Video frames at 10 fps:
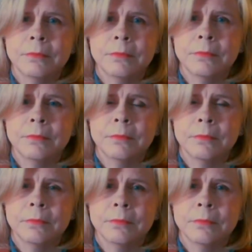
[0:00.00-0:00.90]

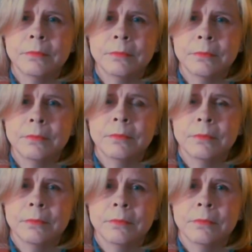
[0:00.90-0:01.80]

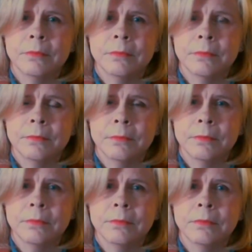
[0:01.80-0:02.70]

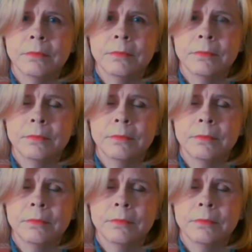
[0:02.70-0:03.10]
[no speech]